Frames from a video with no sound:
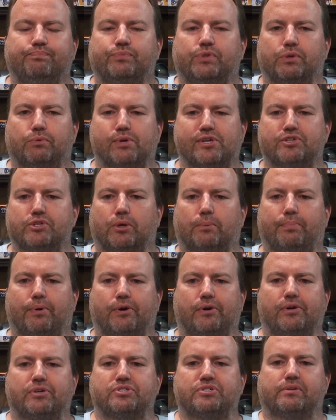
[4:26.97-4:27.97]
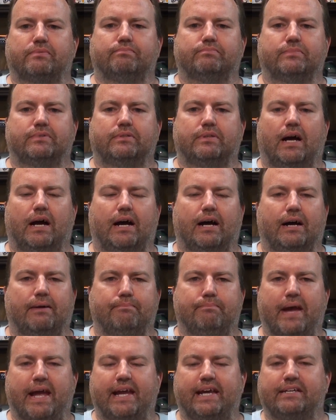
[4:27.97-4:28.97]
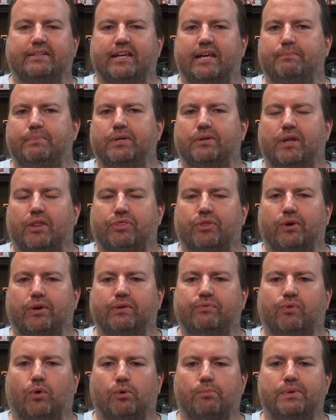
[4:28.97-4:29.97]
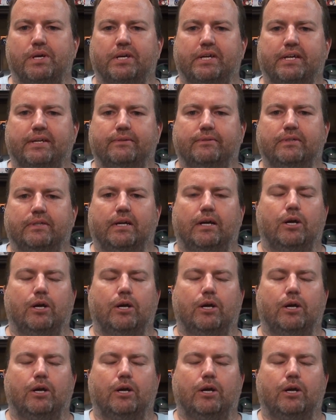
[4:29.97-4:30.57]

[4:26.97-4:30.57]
The original Purge debuted at $34 million.